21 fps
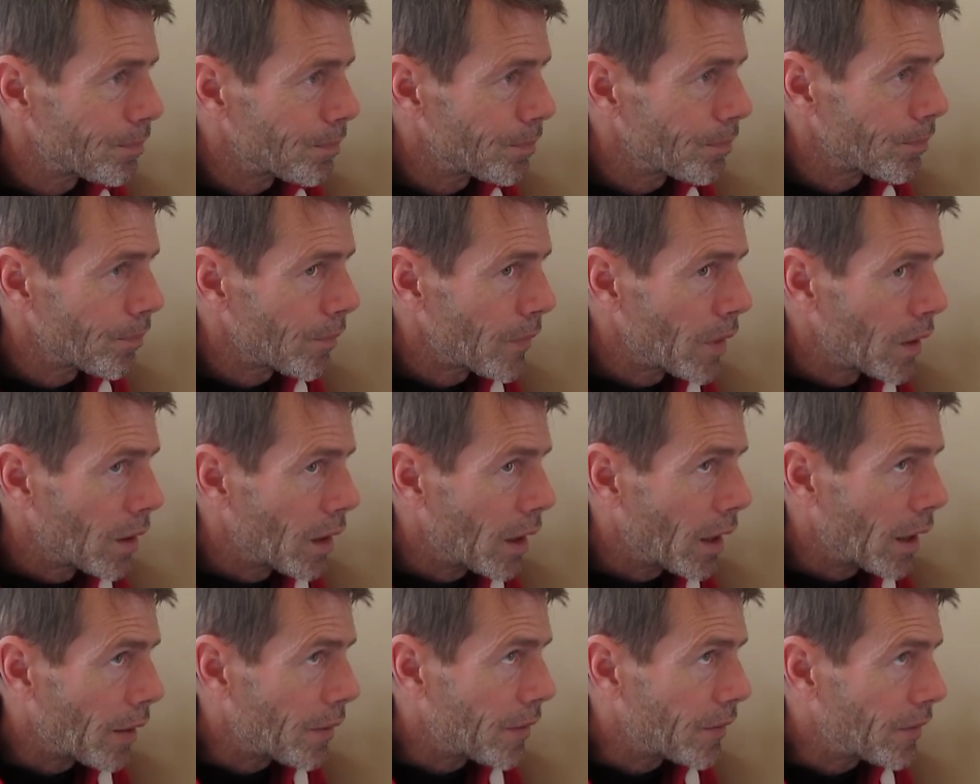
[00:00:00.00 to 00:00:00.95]

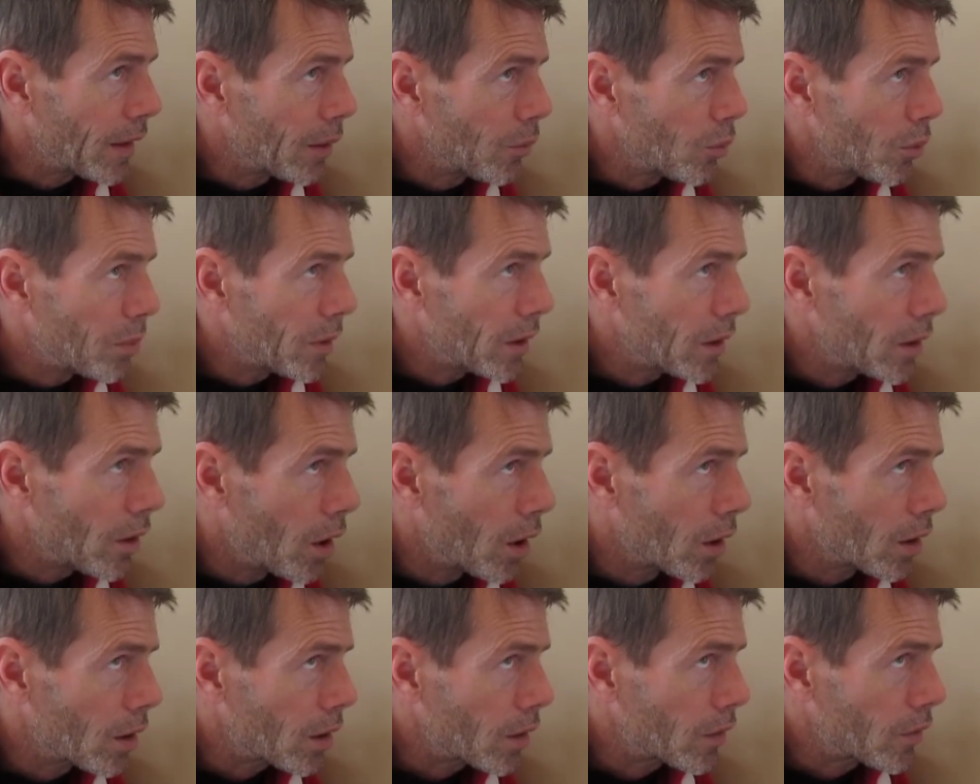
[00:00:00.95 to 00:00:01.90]
The date would be
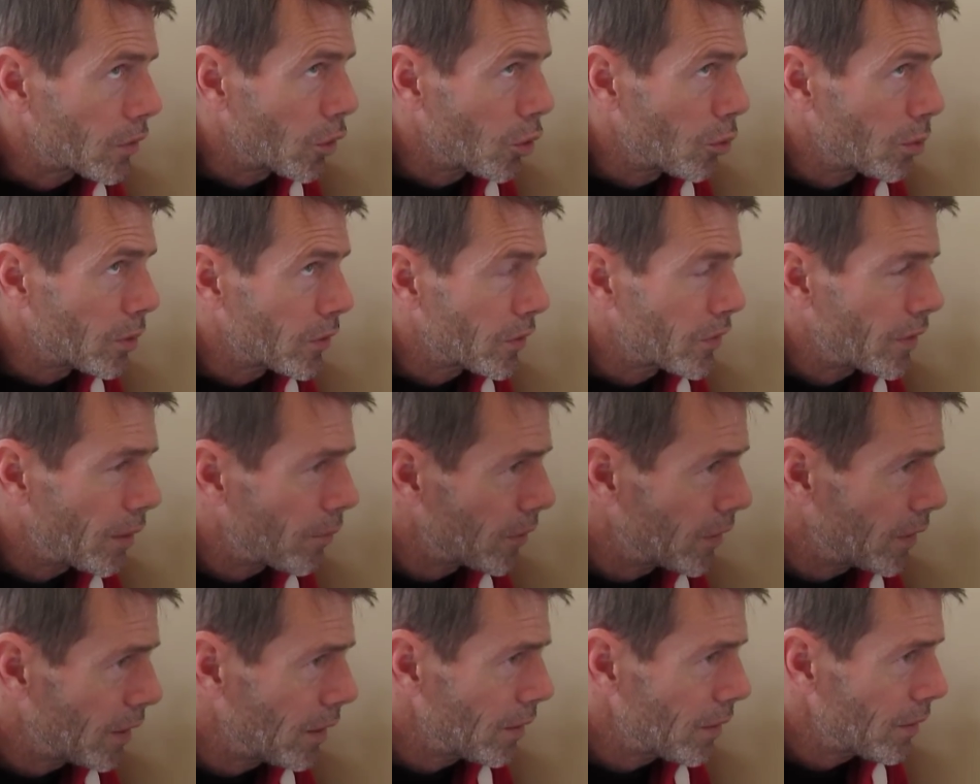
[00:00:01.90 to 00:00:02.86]
October
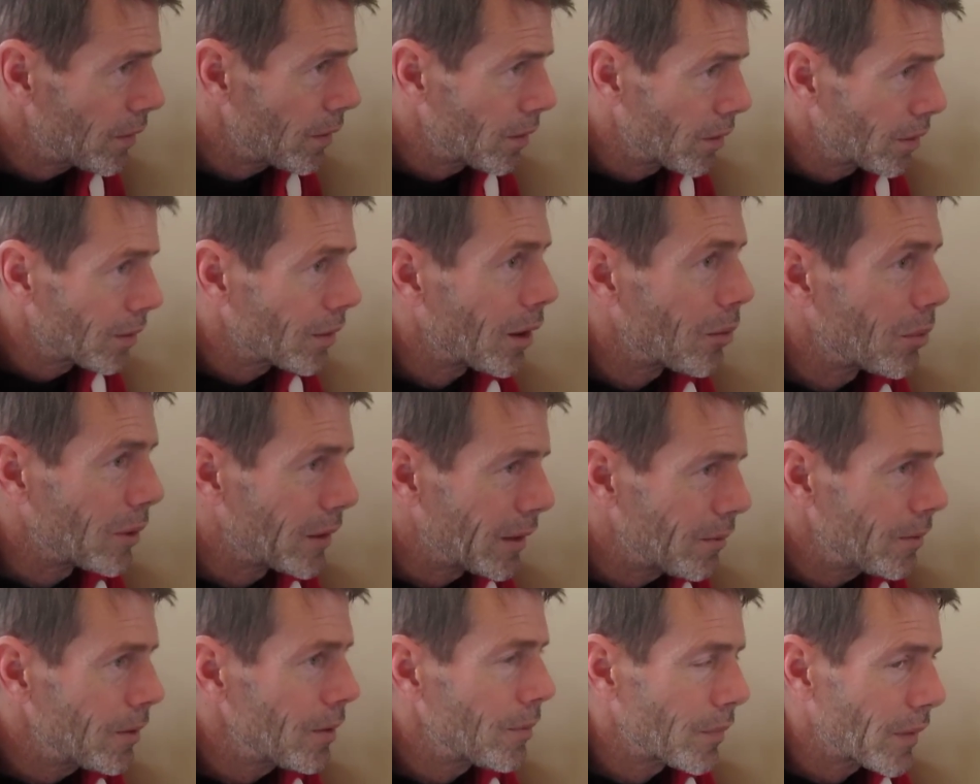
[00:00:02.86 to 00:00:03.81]
17th,
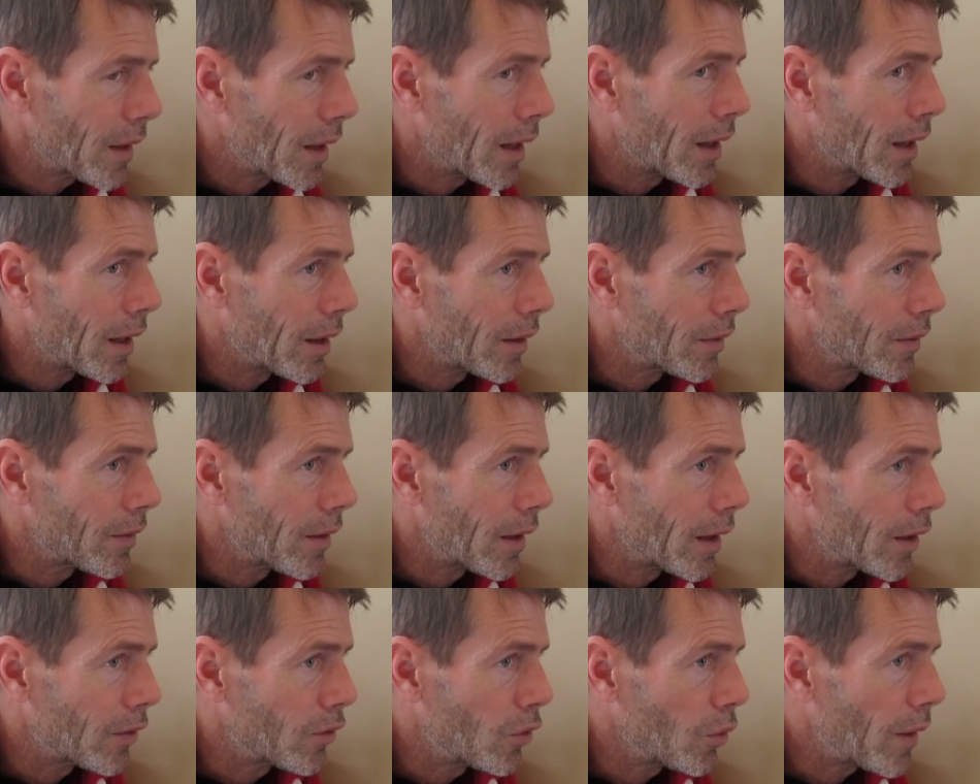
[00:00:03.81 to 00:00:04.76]
and
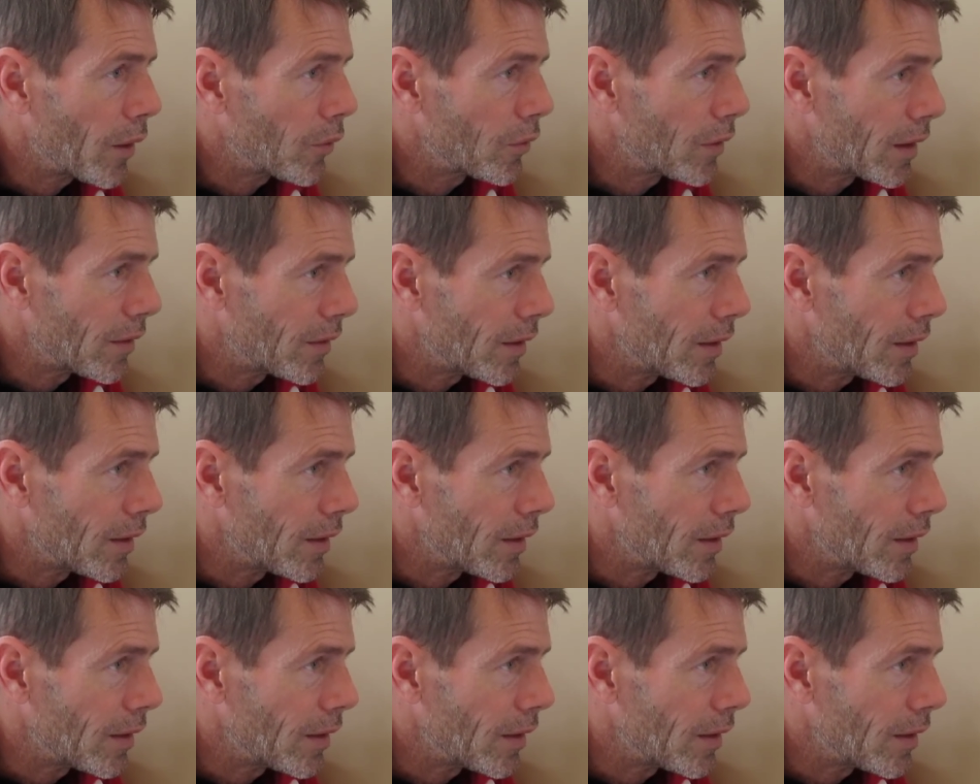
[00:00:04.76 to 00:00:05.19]
2018.